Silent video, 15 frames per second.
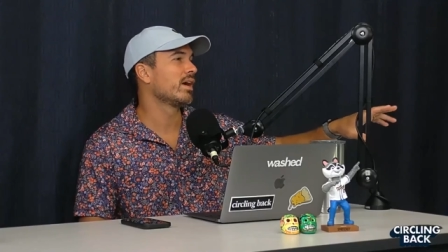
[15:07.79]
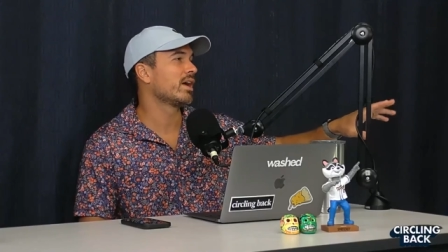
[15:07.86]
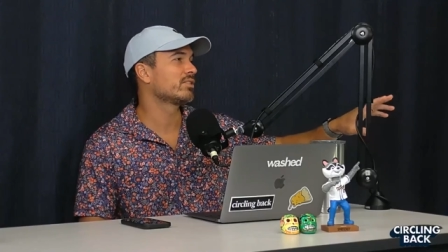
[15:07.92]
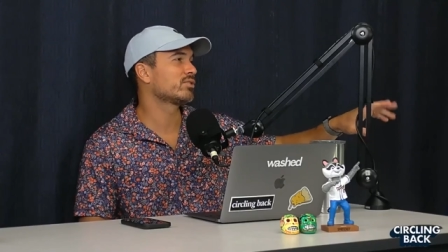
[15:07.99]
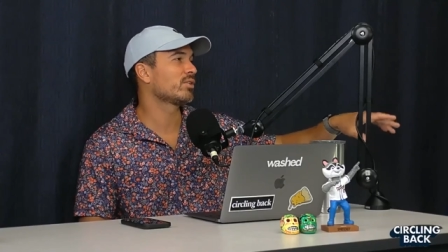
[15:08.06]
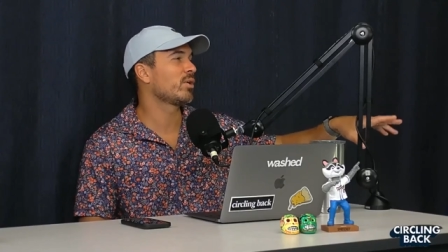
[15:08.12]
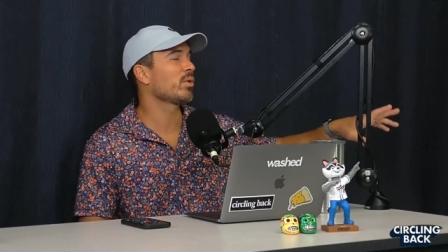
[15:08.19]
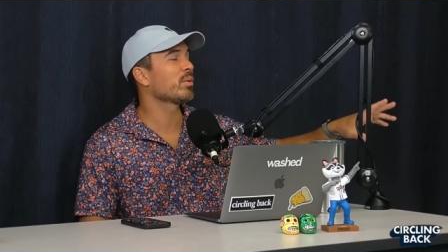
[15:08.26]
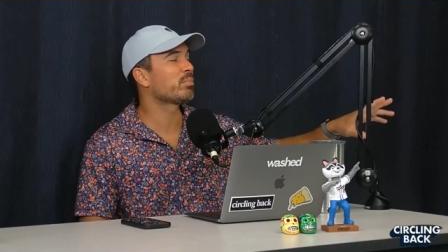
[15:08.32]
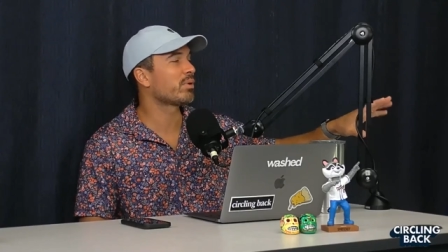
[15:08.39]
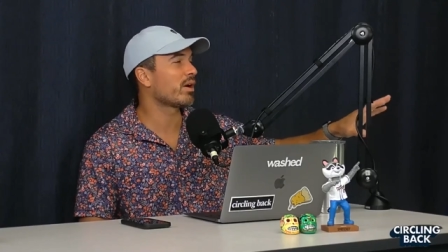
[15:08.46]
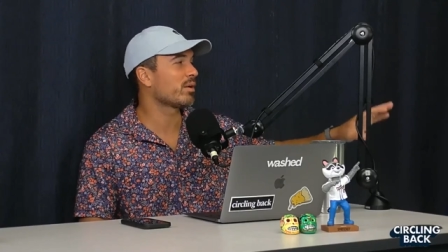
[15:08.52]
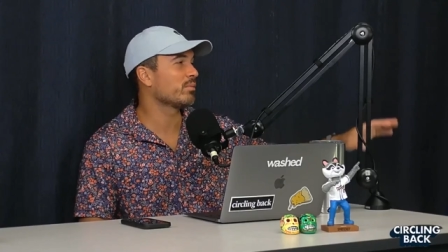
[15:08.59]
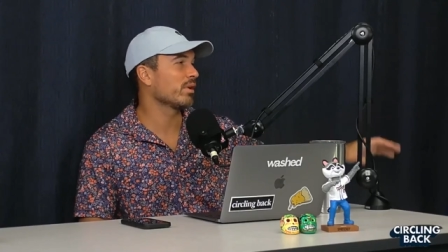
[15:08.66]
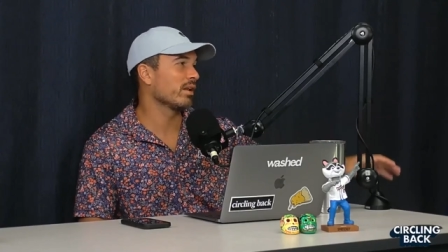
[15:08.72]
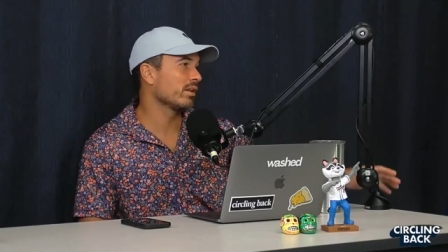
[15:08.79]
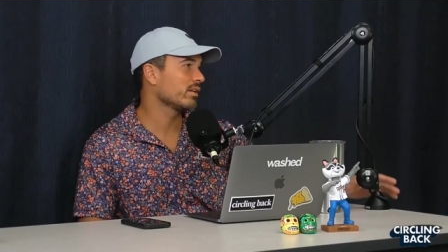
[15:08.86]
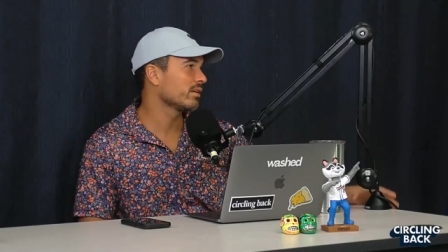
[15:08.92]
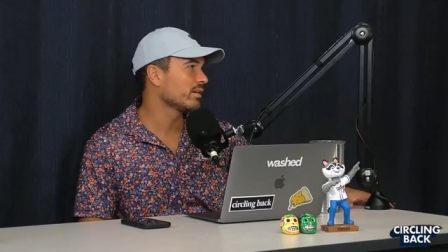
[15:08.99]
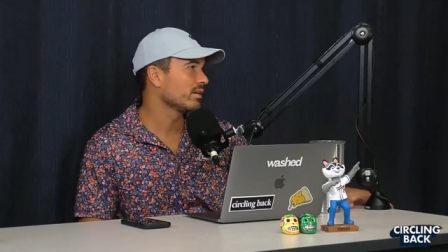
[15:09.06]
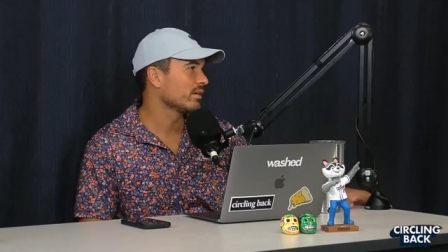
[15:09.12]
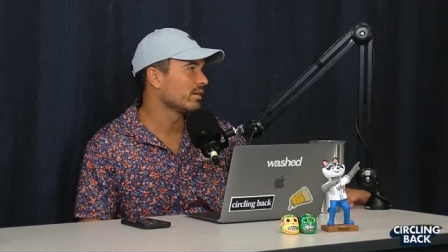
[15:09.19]
At your old apartment,
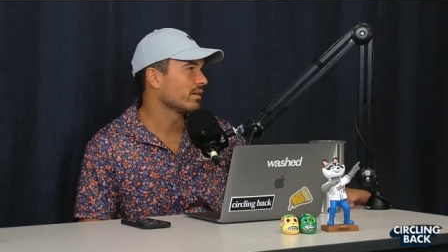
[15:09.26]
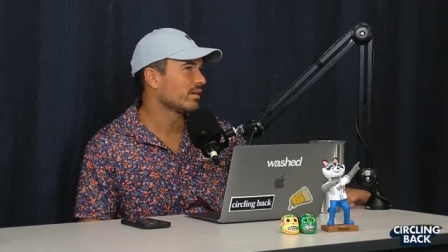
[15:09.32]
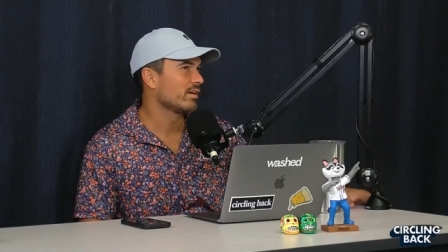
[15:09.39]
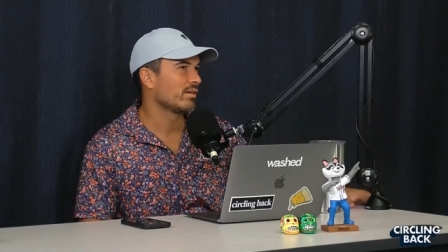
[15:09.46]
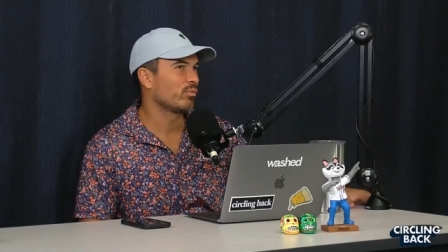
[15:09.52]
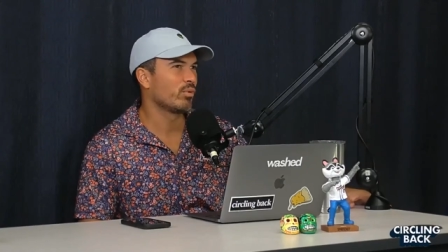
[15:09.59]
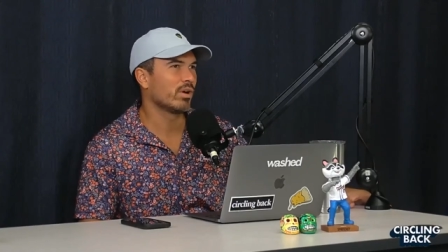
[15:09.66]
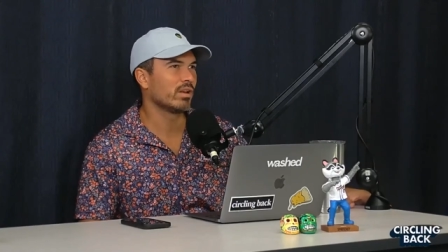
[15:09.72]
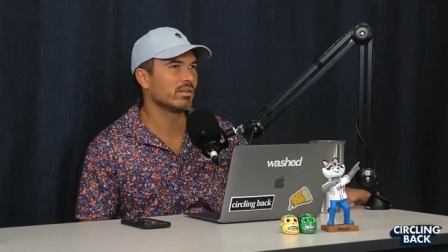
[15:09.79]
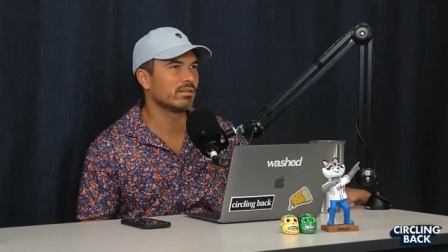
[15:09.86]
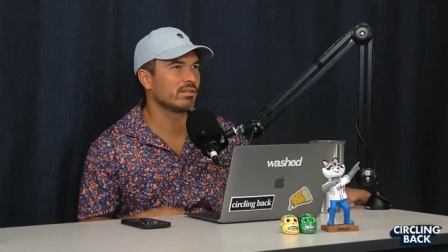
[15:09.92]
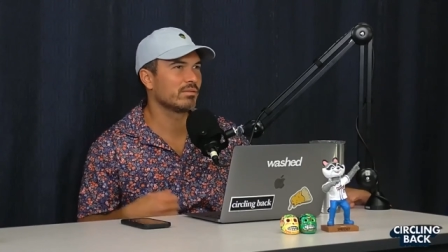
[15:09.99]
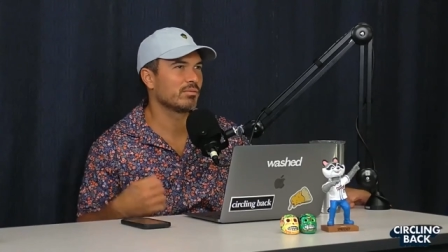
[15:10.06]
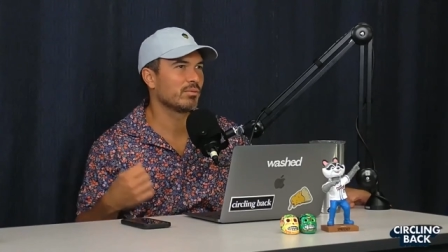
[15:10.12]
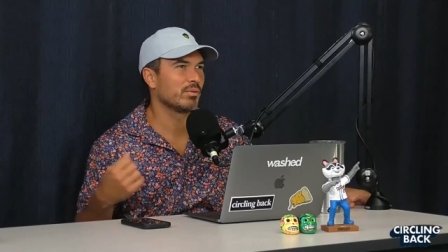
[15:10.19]
when